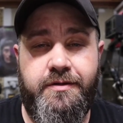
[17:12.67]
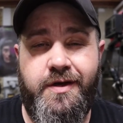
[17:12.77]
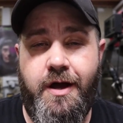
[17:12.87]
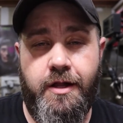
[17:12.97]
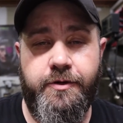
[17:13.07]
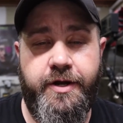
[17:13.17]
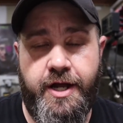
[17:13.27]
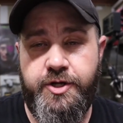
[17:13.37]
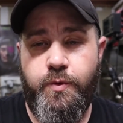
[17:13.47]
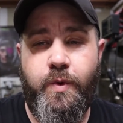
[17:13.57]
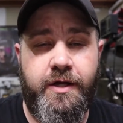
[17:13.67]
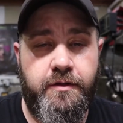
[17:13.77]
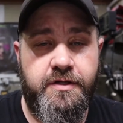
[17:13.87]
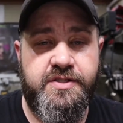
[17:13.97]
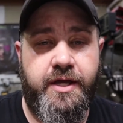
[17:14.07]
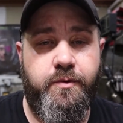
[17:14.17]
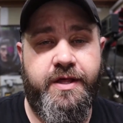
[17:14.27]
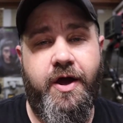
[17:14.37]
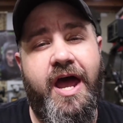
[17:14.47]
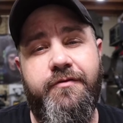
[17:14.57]
the coloring on your weld looks like
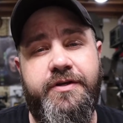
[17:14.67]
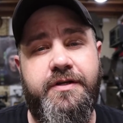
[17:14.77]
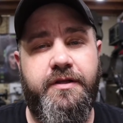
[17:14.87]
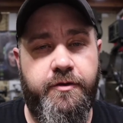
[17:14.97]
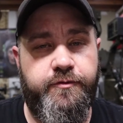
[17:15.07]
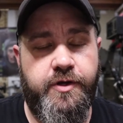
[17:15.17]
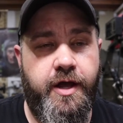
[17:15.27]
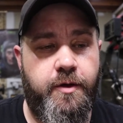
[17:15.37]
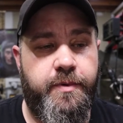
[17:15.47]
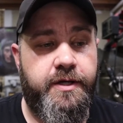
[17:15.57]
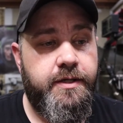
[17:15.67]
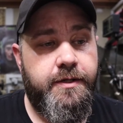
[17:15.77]
without having to lift your helmet.